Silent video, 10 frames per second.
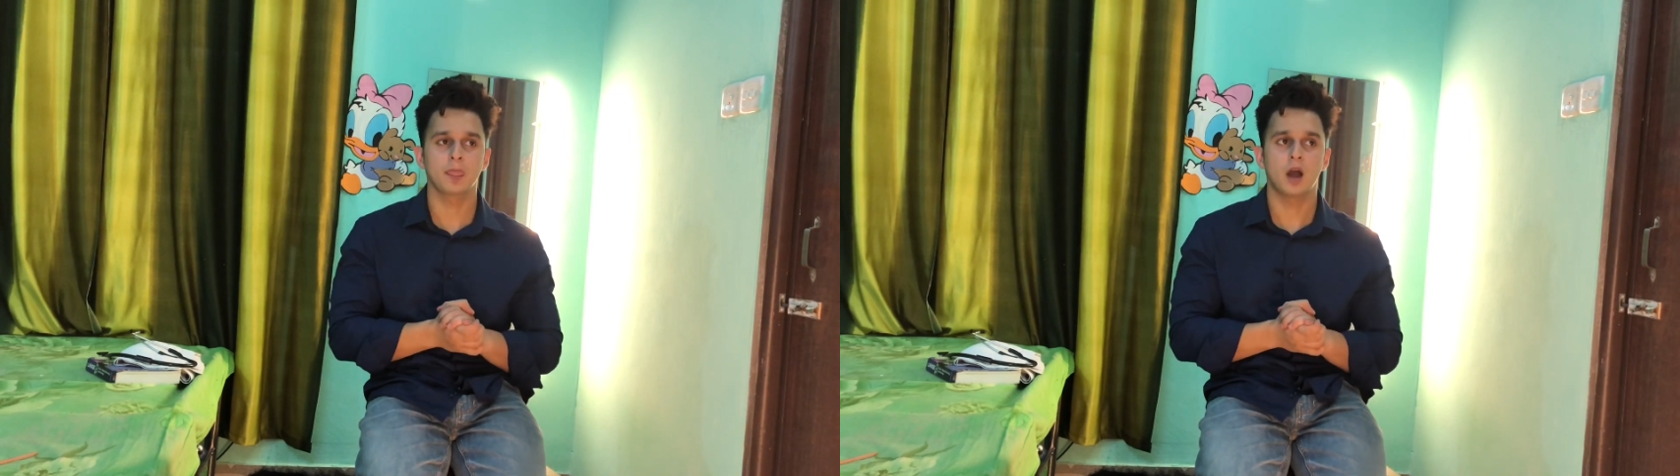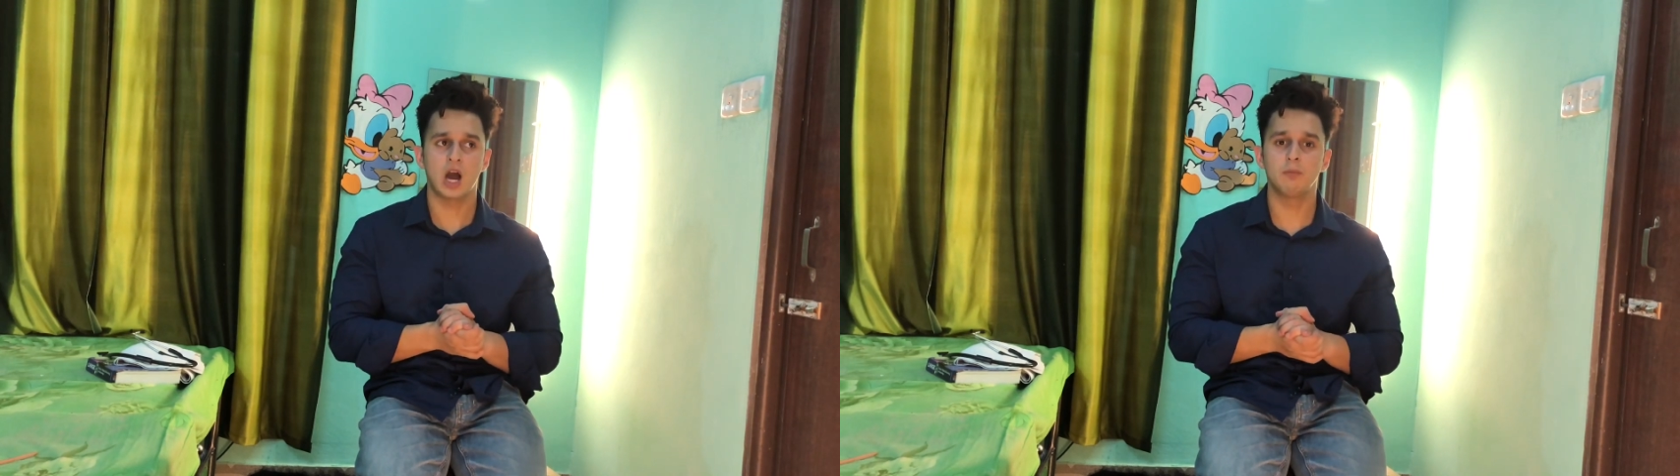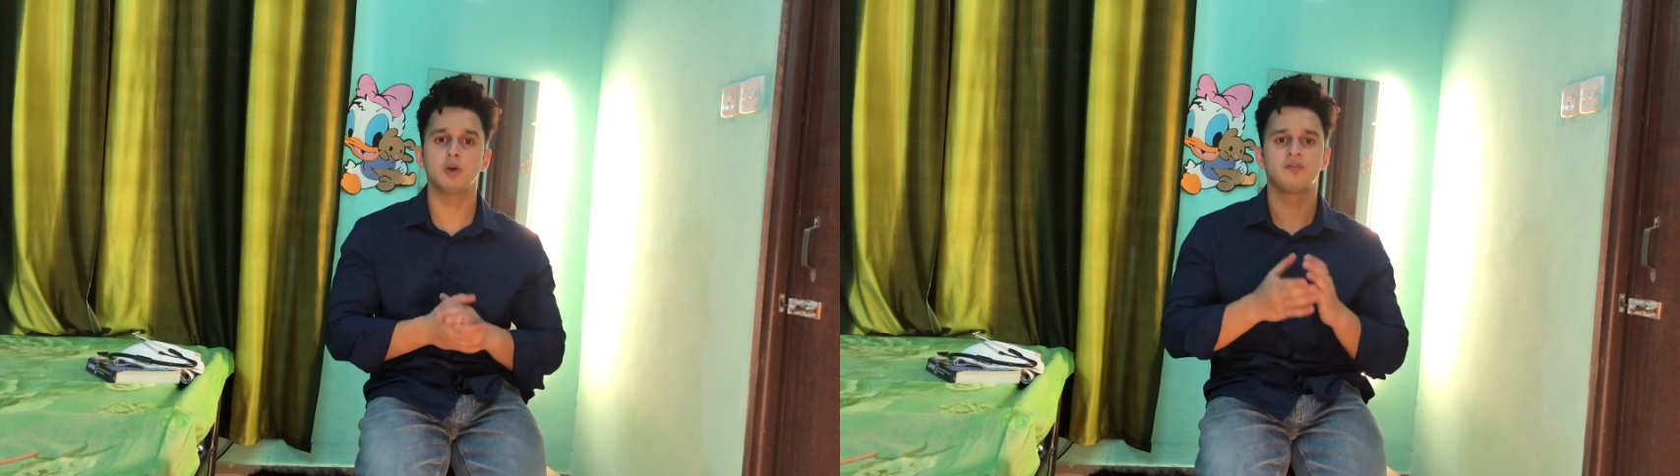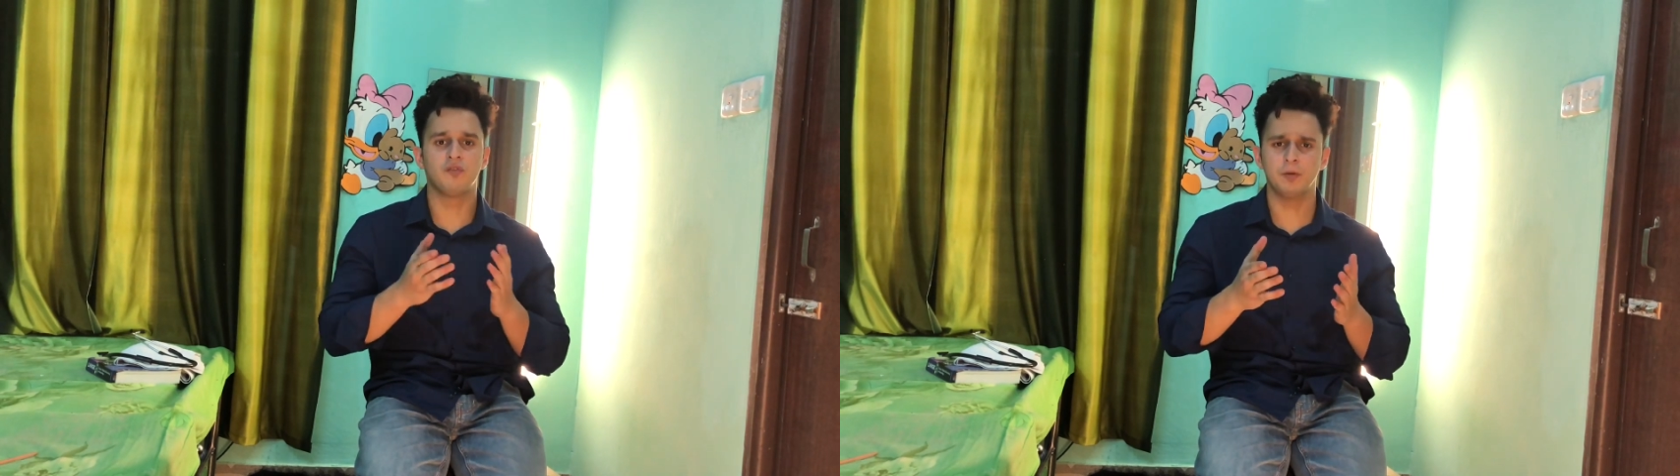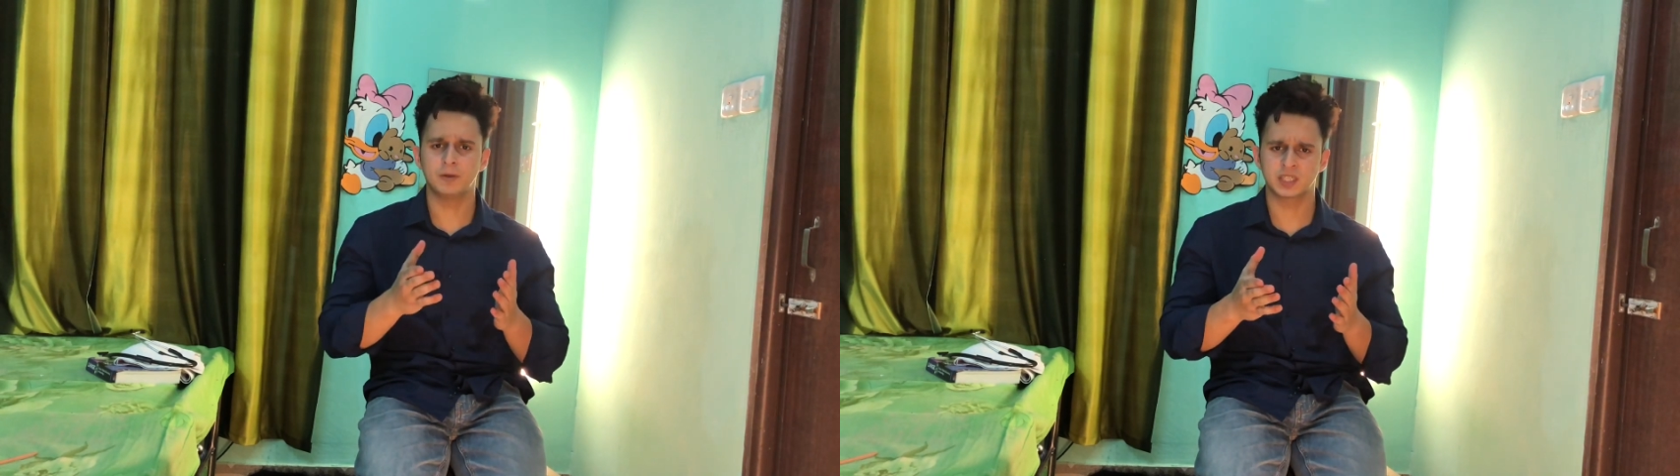Almost
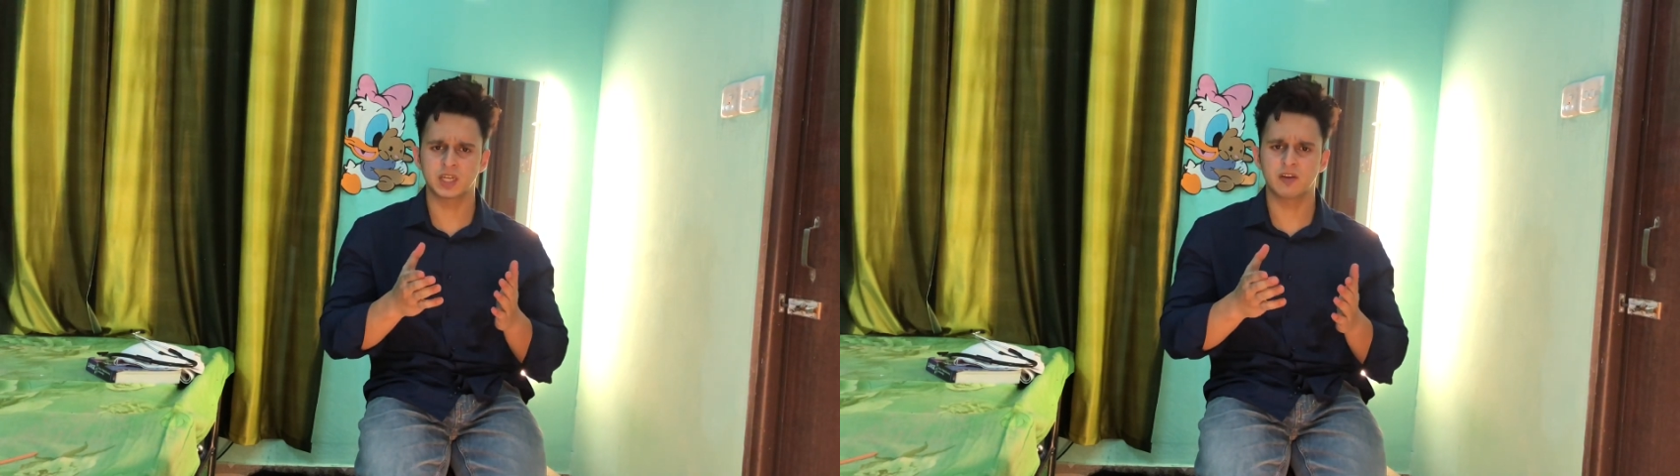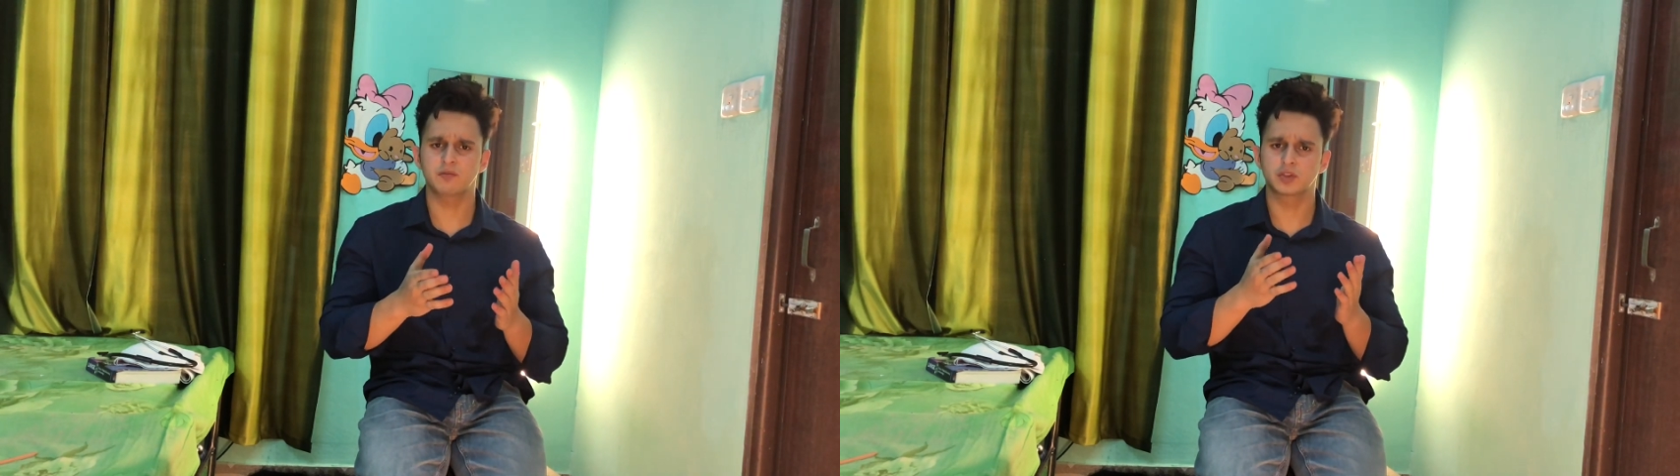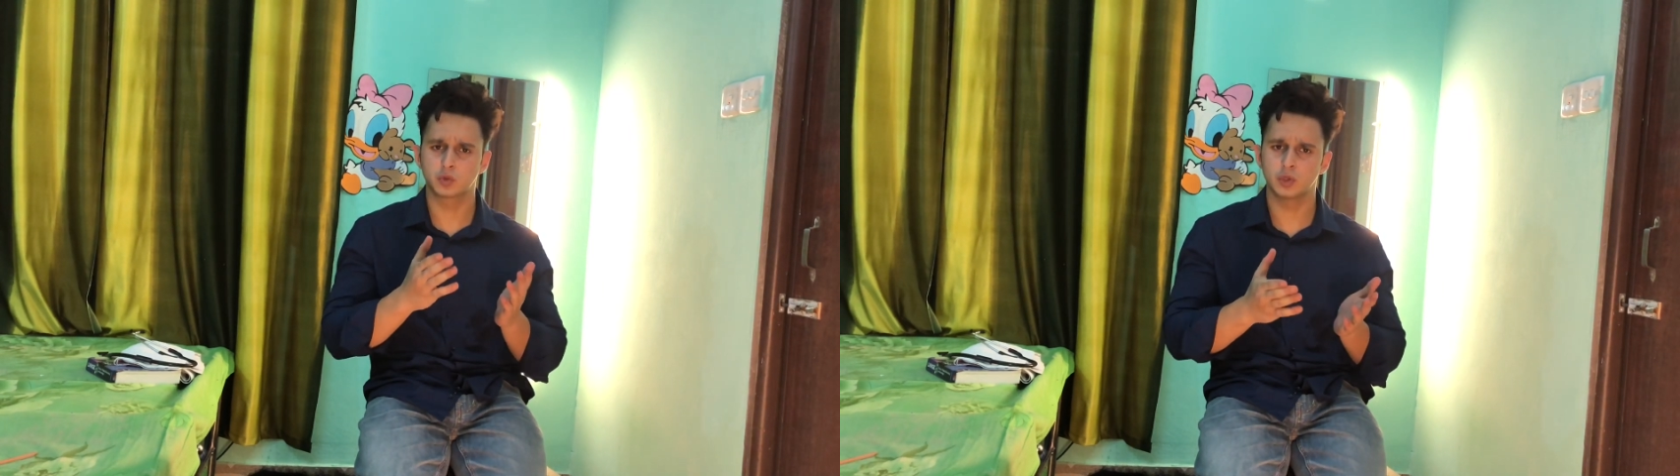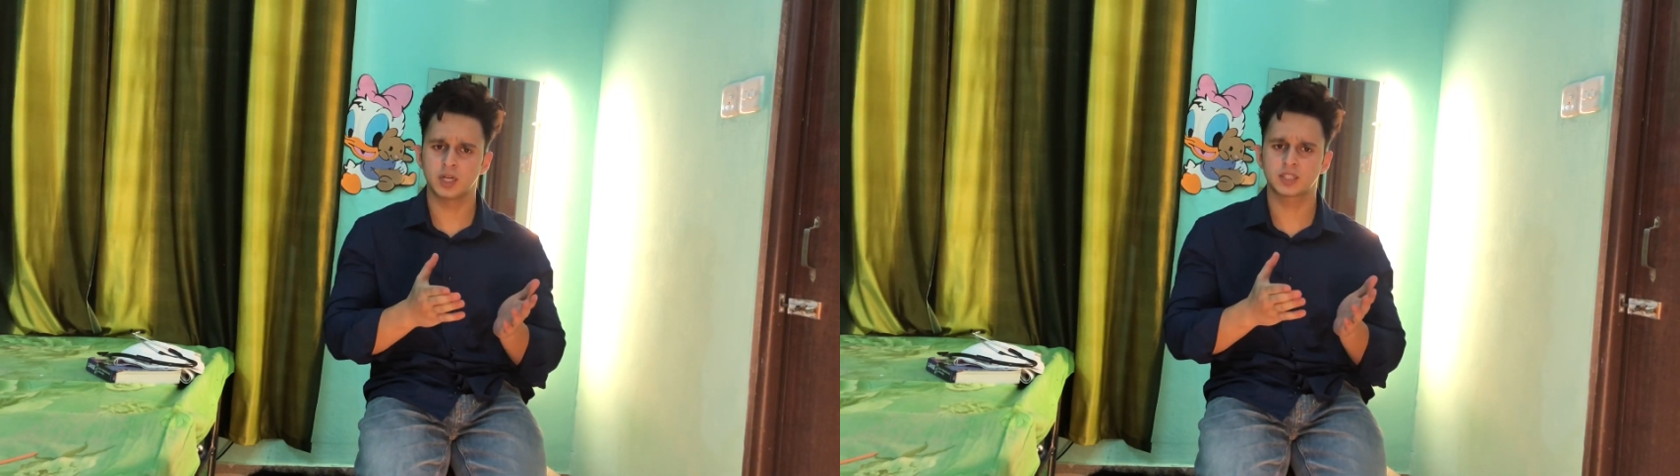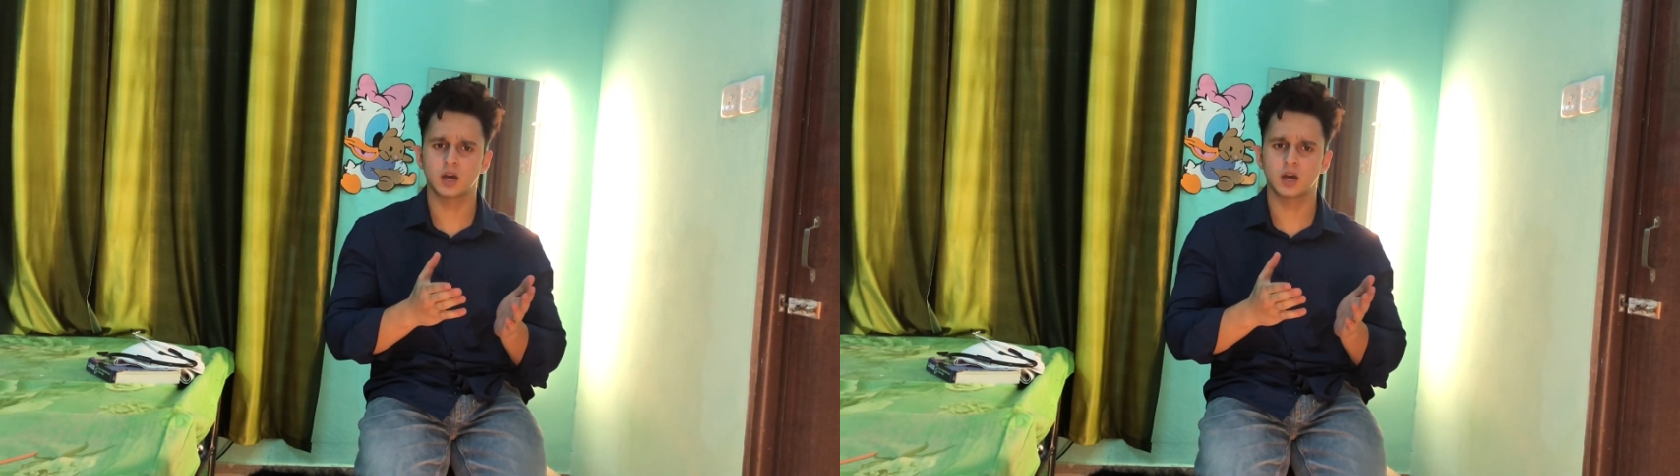50% of students